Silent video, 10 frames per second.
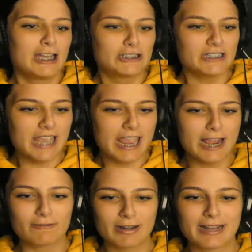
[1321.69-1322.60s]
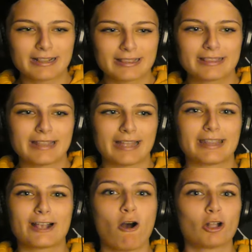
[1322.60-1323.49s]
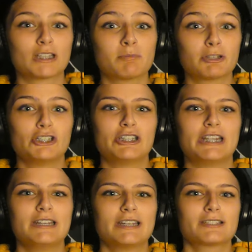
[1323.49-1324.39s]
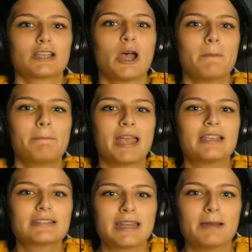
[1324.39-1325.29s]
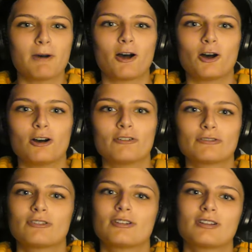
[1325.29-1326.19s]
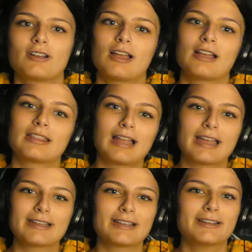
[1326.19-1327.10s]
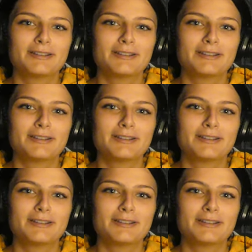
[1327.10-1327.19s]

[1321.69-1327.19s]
just hearing that they called him a genius pissed him off. Like,